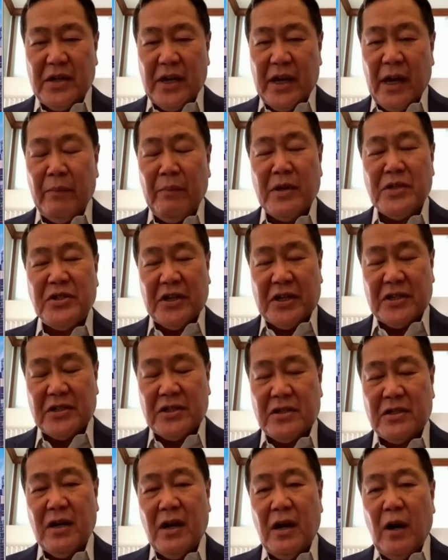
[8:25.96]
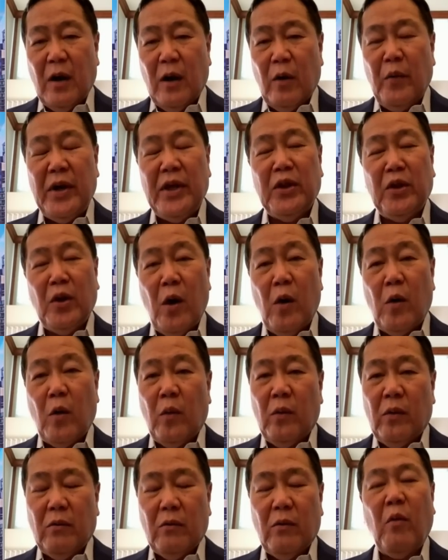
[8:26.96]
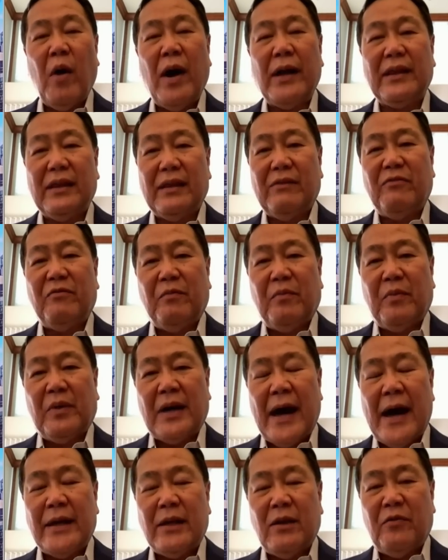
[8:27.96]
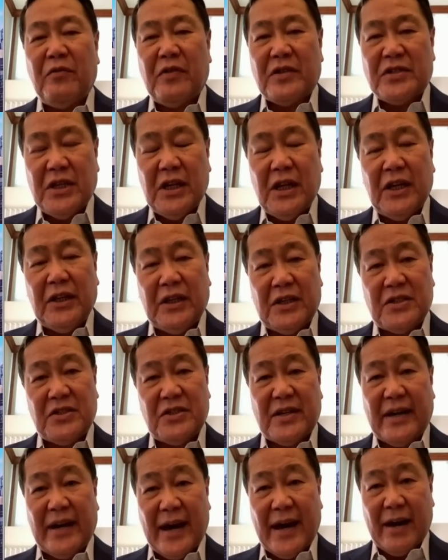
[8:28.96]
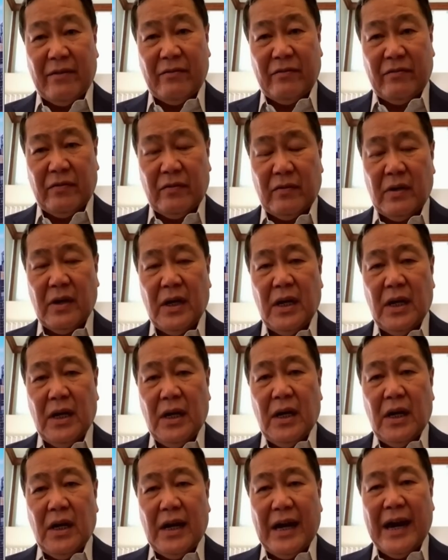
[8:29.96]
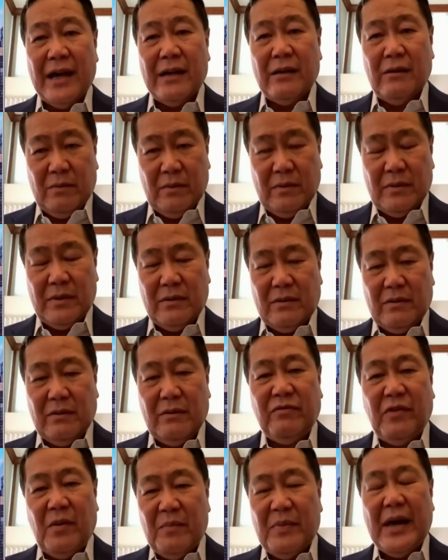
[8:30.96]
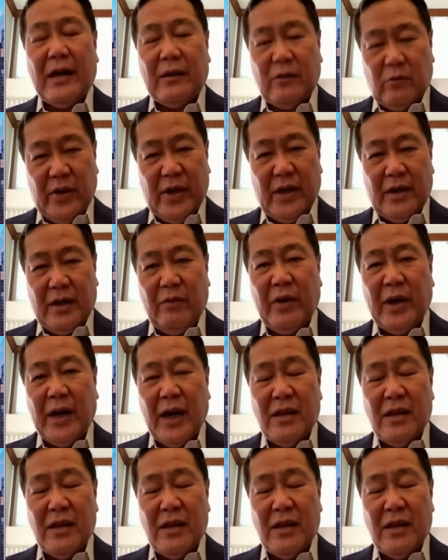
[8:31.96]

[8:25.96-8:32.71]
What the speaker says: images, we know what kind of facilities they have, and from that we can